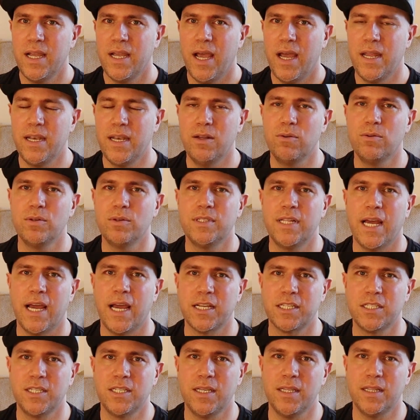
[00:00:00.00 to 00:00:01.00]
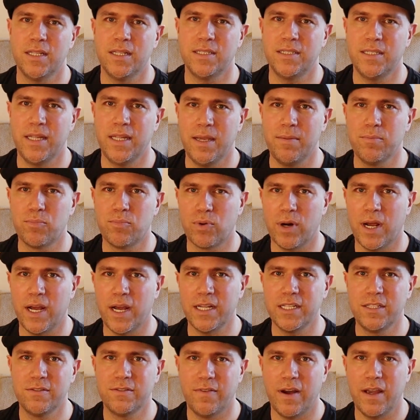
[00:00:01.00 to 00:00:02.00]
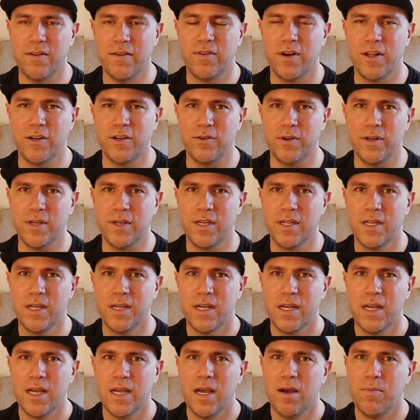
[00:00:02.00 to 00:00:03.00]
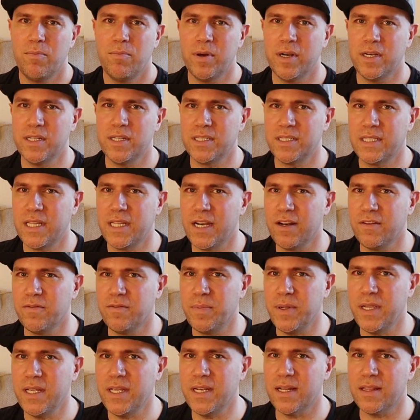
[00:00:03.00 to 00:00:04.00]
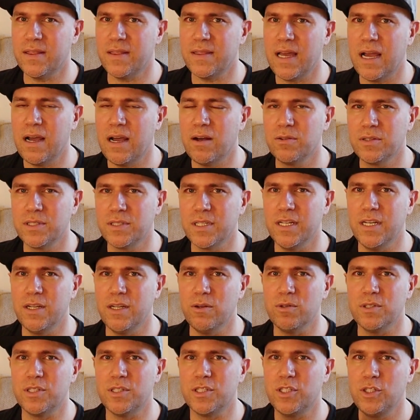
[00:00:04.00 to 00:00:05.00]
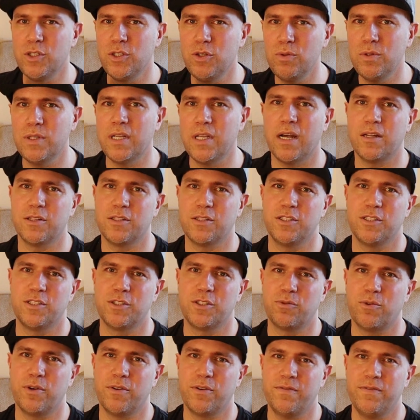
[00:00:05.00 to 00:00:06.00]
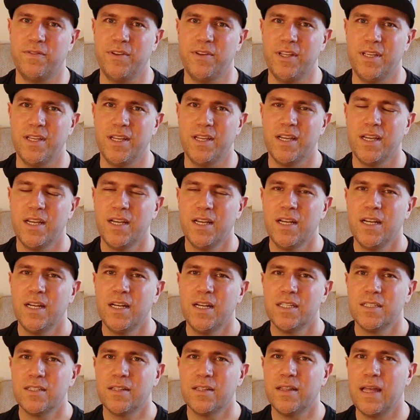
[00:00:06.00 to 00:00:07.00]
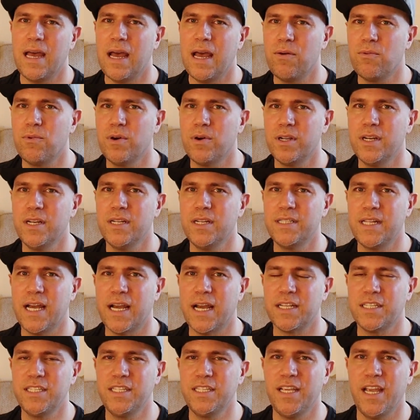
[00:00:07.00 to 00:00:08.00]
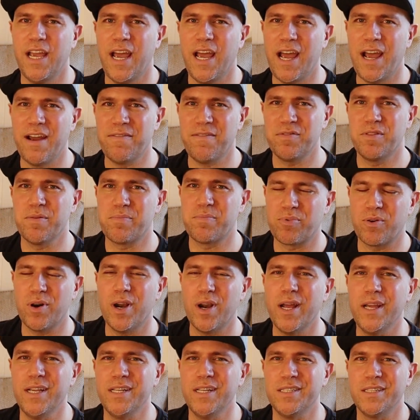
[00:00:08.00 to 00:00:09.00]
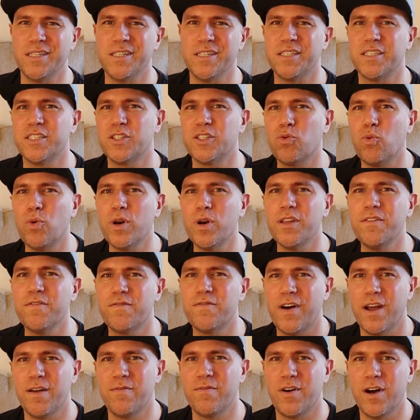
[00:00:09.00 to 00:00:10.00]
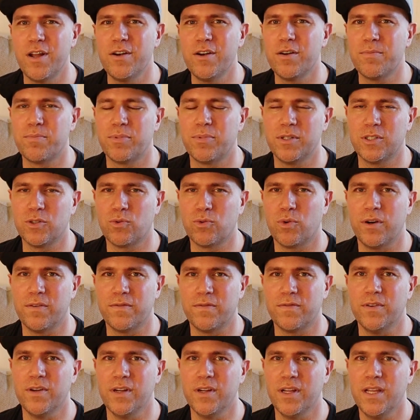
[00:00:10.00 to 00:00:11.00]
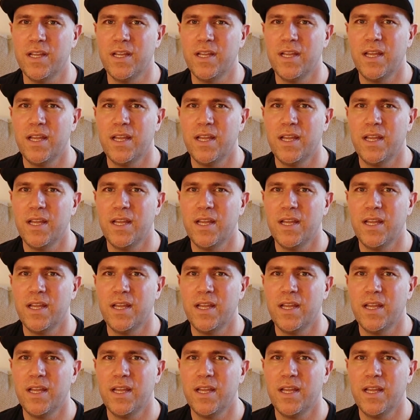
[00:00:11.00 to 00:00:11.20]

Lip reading: and it was actually the same price, 500, but instead of being 1,000, it was 2,000 square feet. So that one is actually half the price. It's 2,500 per square foot.